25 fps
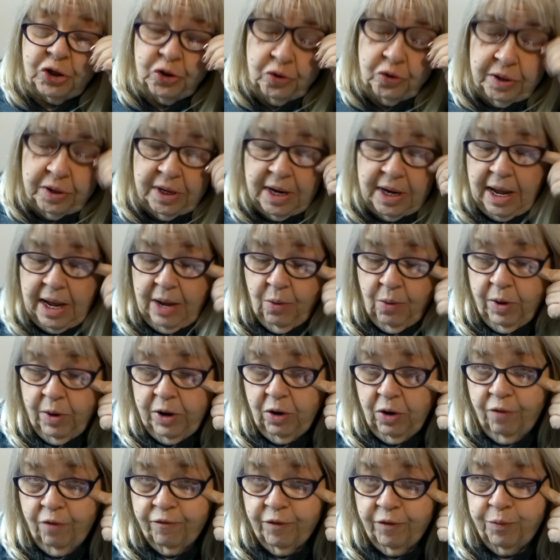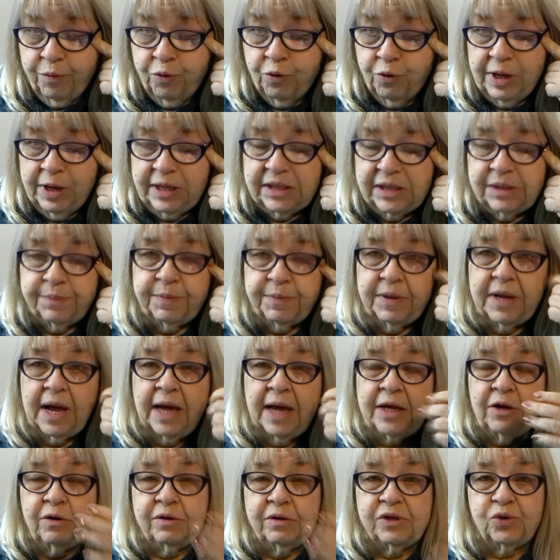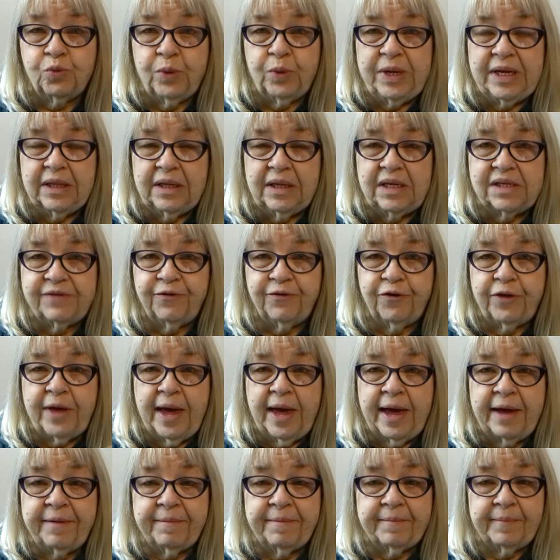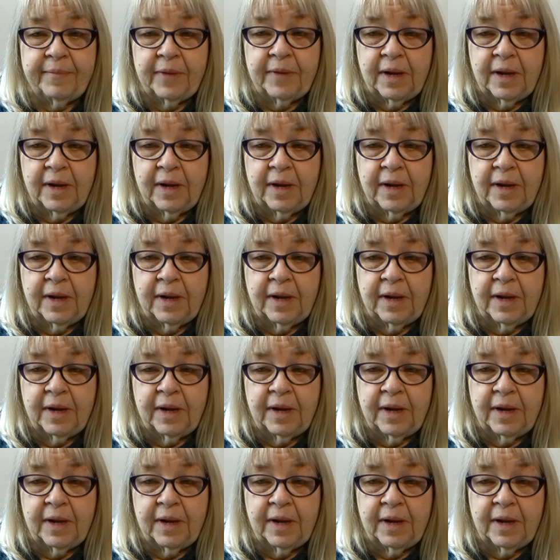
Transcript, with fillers: two that I went over points, but I used weeklies for that.